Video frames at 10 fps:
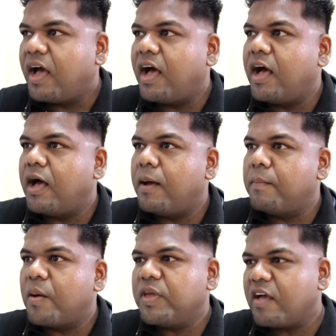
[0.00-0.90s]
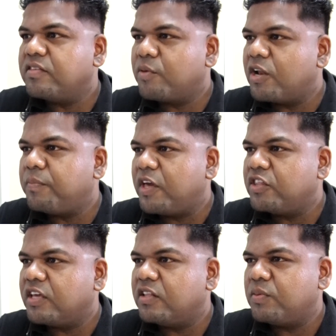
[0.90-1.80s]
And we have some other
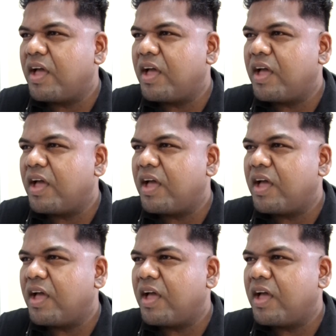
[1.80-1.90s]
patients.